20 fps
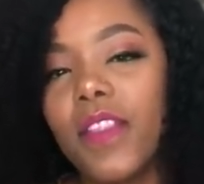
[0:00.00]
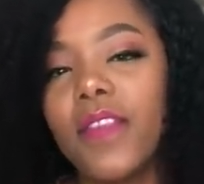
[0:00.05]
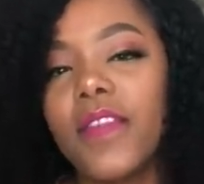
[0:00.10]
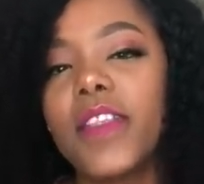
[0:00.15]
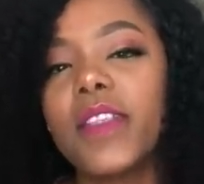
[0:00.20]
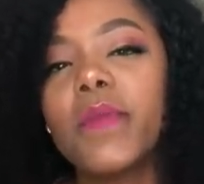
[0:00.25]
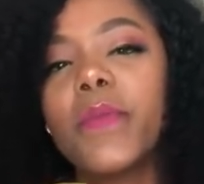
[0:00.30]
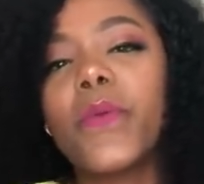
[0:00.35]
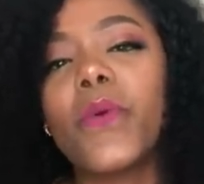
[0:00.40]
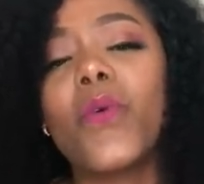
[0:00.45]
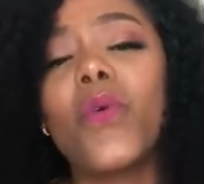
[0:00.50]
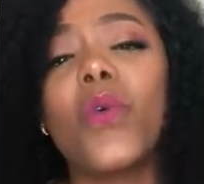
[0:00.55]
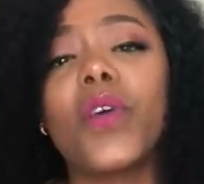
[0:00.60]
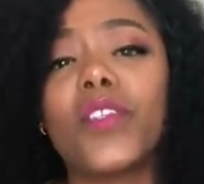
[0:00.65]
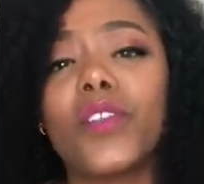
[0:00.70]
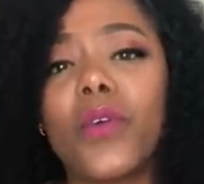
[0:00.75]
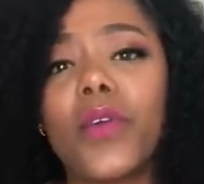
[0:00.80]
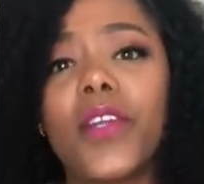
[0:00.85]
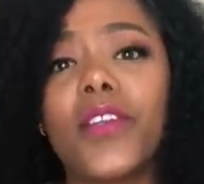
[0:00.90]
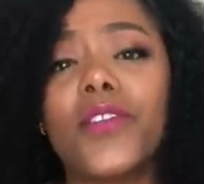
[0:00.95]
These people who are
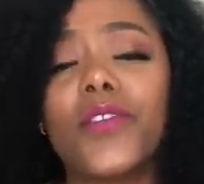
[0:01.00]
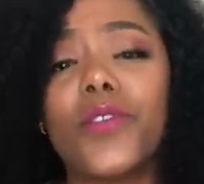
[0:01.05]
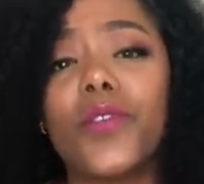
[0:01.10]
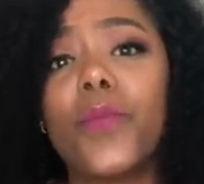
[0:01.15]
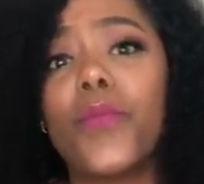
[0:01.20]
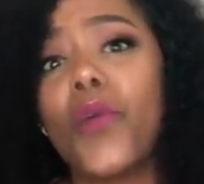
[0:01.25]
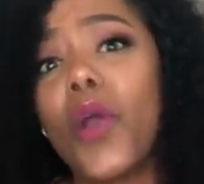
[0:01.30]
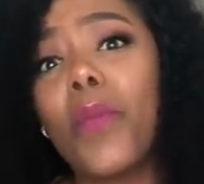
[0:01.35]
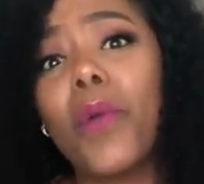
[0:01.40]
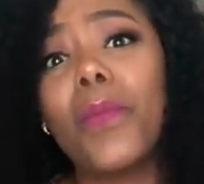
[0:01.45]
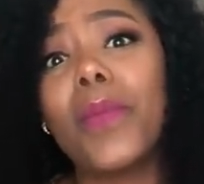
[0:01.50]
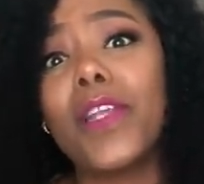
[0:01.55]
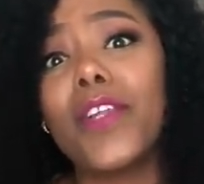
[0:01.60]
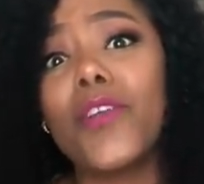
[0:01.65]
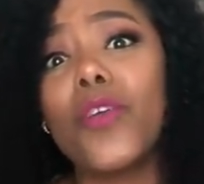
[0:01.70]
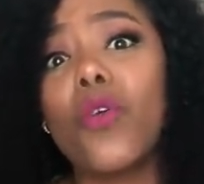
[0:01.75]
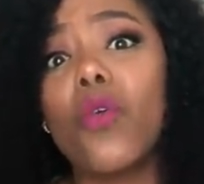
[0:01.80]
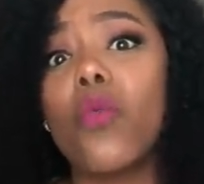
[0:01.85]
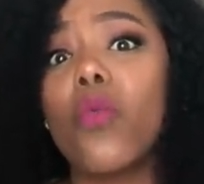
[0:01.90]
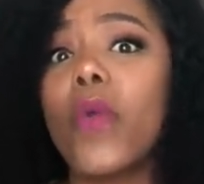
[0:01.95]
talking to you probably
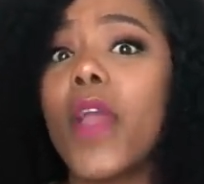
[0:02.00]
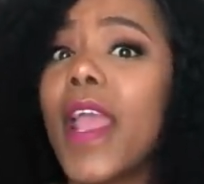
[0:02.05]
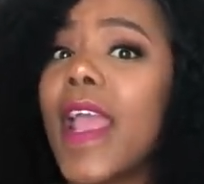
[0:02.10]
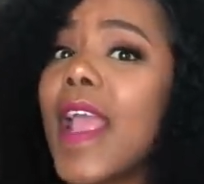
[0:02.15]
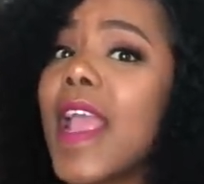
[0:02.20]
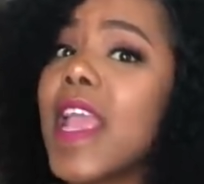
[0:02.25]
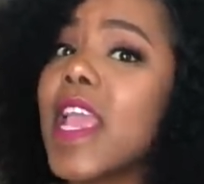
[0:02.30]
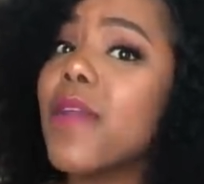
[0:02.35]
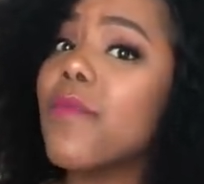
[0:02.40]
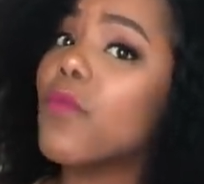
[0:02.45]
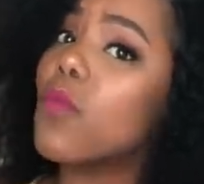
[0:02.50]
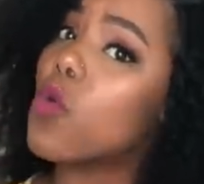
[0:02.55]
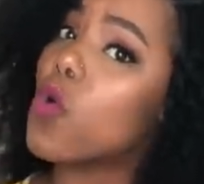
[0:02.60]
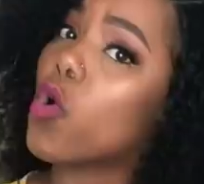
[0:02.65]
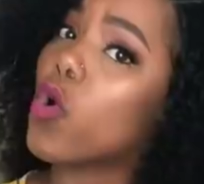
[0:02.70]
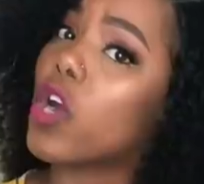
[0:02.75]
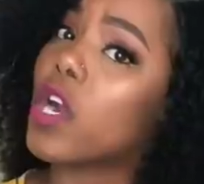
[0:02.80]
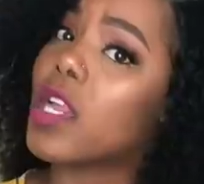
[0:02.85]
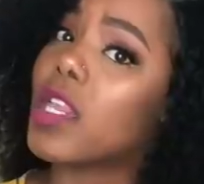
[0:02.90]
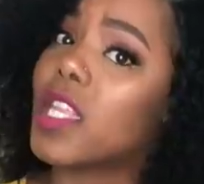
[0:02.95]
know way
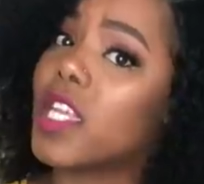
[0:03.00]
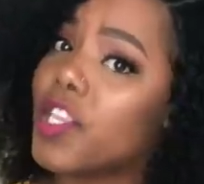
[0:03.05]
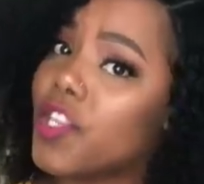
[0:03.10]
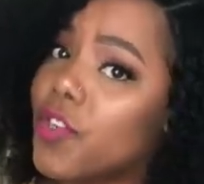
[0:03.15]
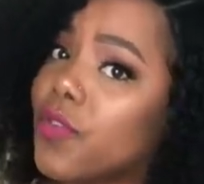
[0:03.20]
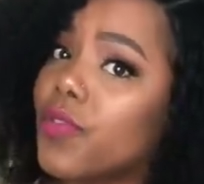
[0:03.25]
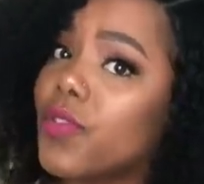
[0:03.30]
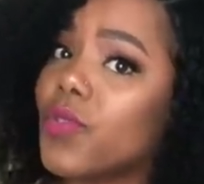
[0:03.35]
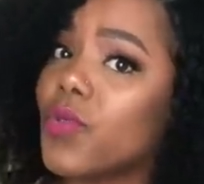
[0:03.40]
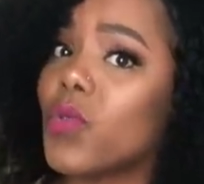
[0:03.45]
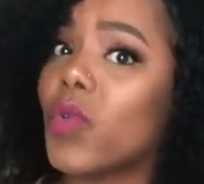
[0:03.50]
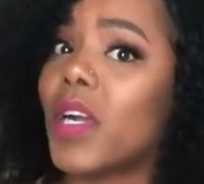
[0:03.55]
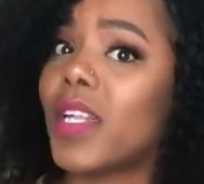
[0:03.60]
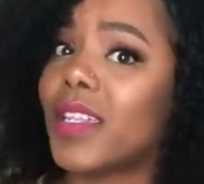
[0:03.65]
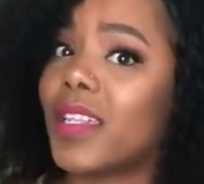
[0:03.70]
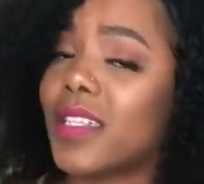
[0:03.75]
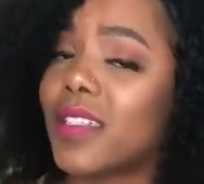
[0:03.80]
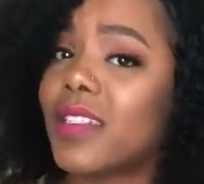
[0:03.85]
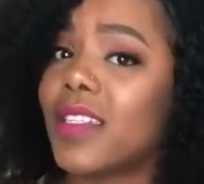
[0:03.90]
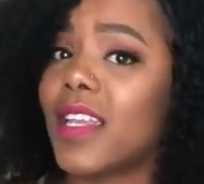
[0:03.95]
more than you do
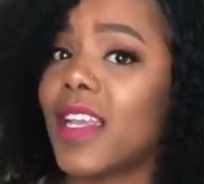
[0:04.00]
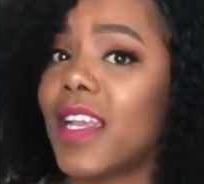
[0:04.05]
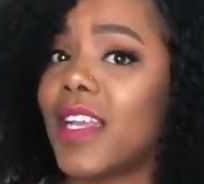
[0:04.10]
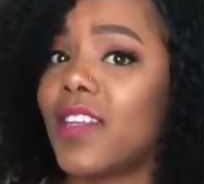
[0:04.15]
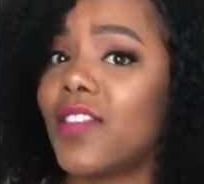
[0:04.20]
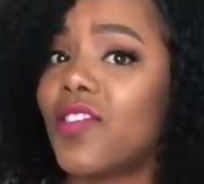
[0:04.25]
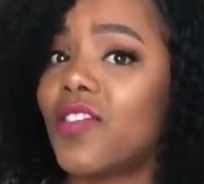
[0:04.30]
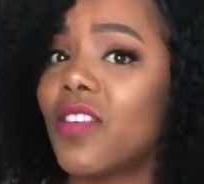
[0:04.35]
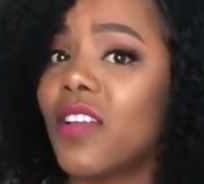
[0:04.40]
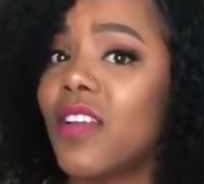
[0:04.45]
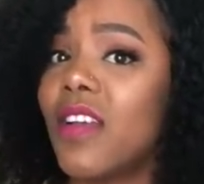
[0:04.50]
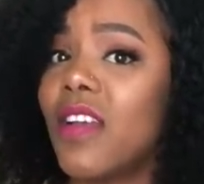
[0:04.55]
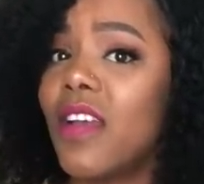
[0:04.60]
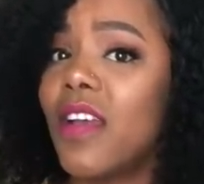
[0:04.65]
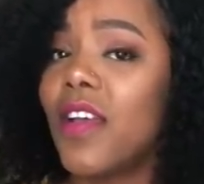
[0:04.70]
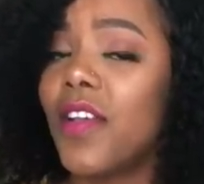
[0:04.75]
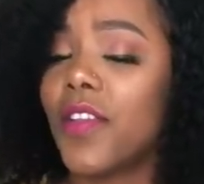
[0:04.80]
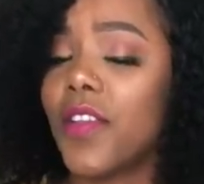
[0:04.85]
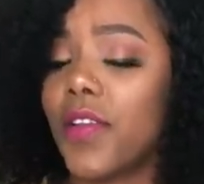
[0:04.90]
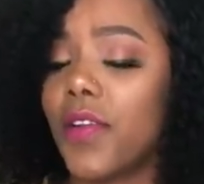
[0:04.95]
at this age,
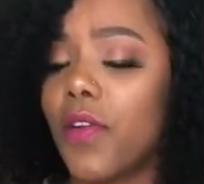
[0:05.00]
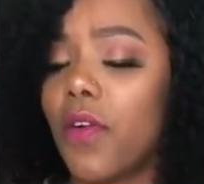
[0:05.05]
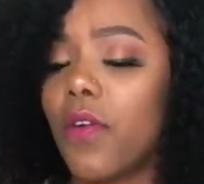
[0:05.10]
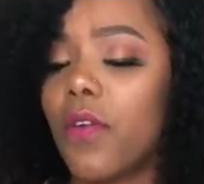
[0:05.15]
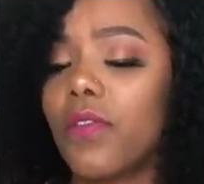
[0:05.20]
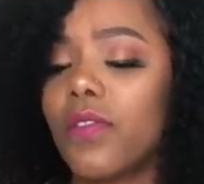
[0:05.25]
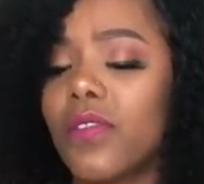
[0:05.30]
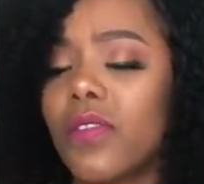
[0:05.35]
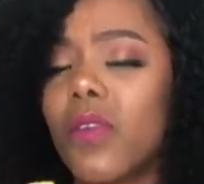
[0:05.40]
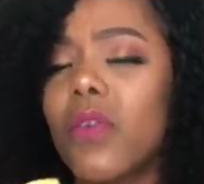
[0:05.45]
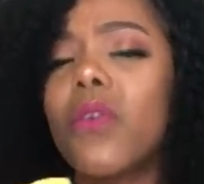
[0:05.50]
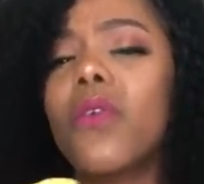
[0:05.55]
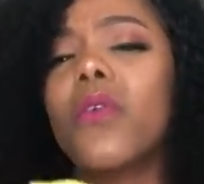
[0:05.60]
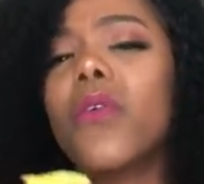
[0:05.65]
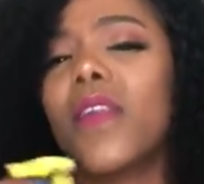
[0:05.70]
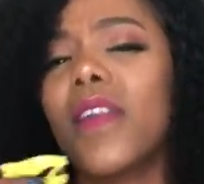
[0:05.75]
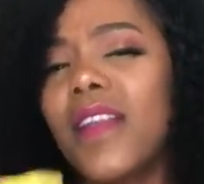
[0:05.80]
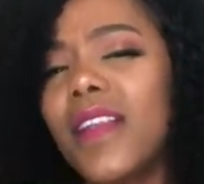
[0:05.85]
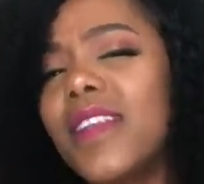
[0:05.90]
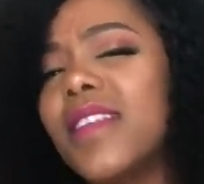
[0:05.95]
you know, so
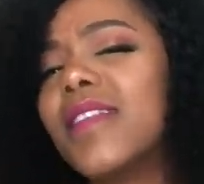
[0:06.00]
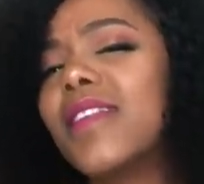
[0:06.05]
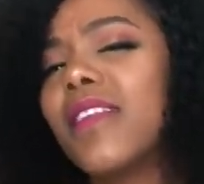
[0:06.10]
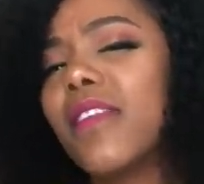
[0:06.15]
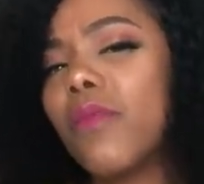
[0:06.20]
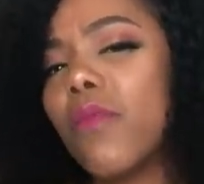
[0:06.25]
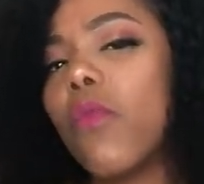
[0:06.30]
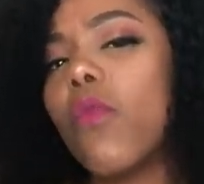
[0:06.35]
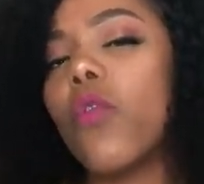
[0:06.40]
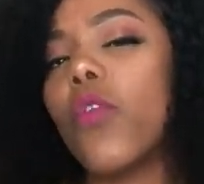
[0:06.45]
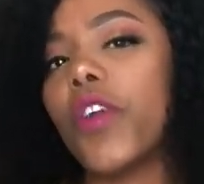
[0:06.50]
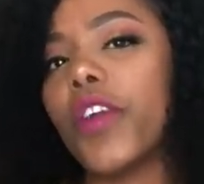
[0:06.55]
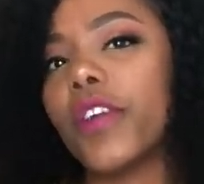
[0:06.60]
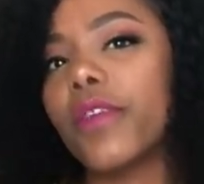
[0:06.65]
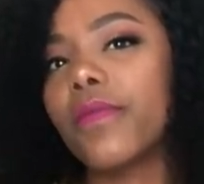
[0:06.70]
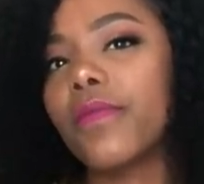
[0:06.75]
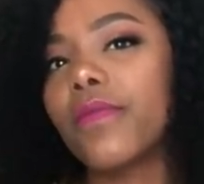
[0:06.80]
listen more.